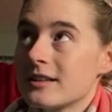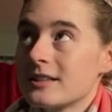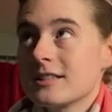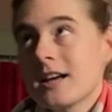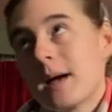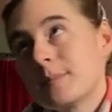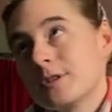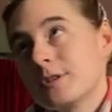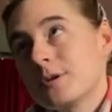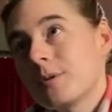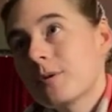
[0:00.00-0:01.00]
time
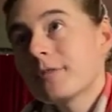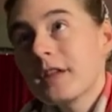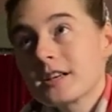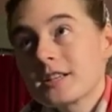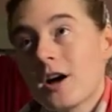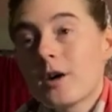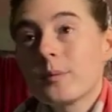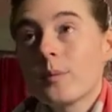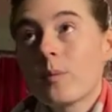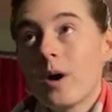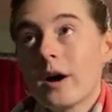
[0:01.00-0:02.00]
to reflect
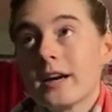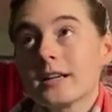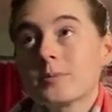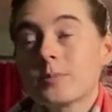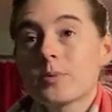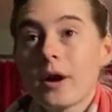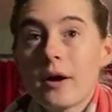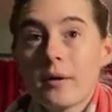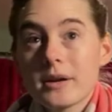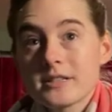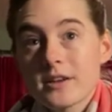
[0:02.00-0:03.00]
on what
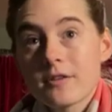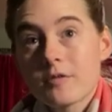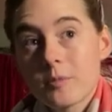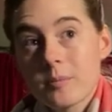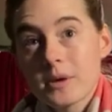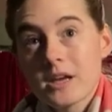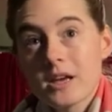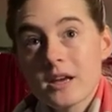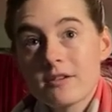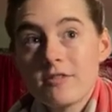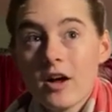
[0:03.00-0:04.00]
priorities are for
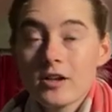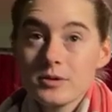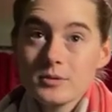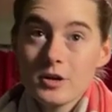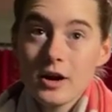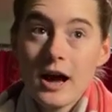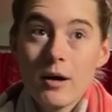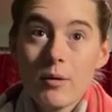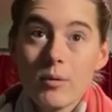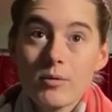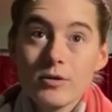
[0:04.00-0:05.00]
me, values are,
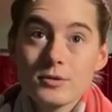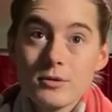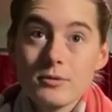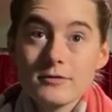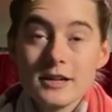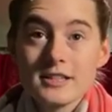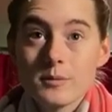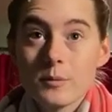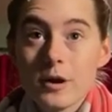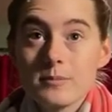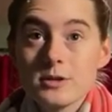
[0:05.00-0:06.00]
how those are reflected in
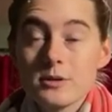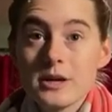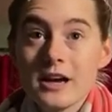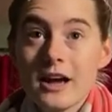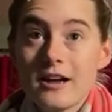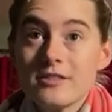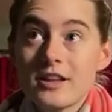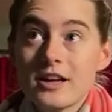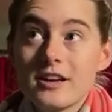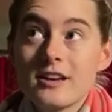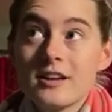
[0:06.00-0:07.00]
what I'm doing, and
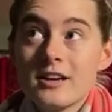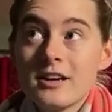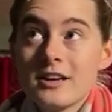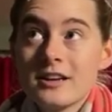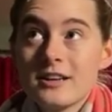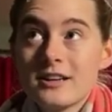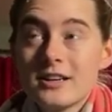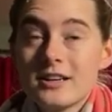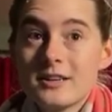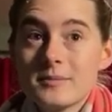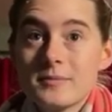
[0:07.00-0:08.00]
then
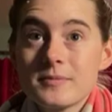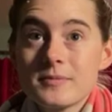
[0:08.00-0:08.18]
as